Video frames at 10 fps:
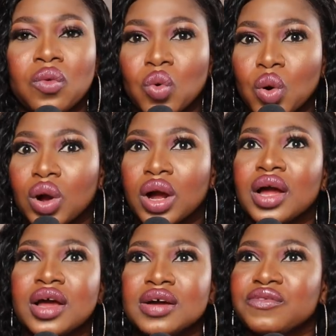work
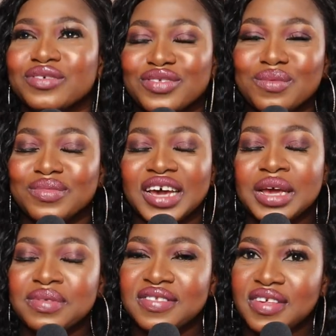for some
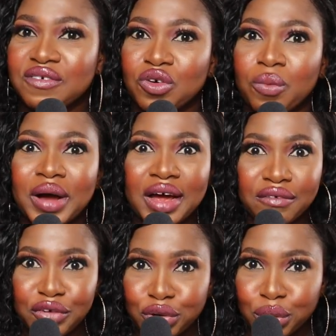time, save up
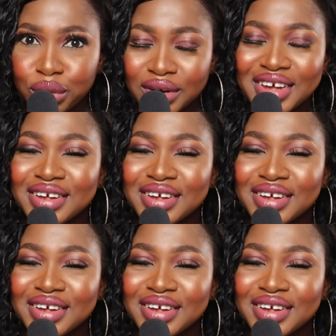and return.